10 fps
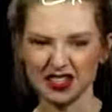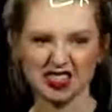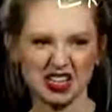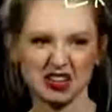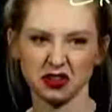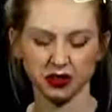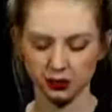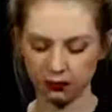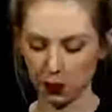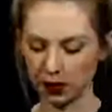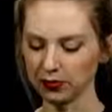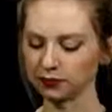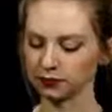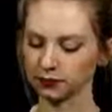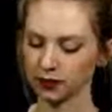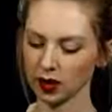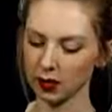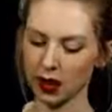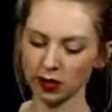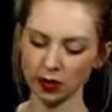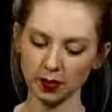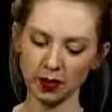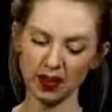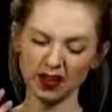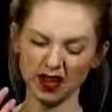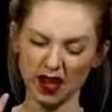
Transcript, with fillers: a standard form. Polynomial,